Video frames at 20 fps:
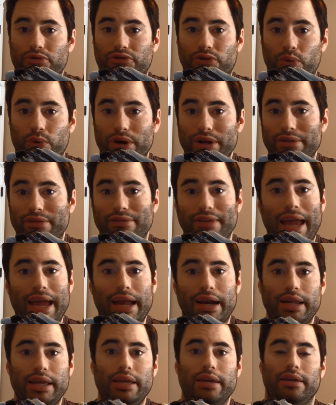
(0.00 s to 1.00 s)
For
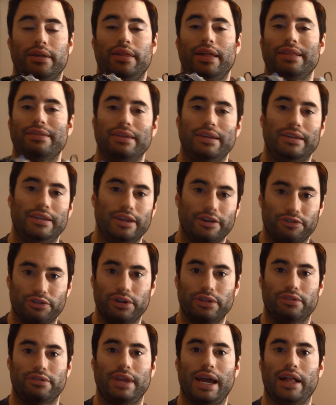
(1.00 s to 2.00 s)
Insanity, that's a
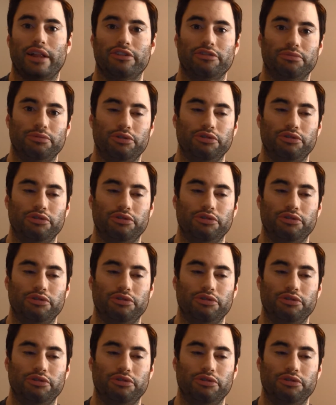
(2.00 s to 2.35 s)
different style of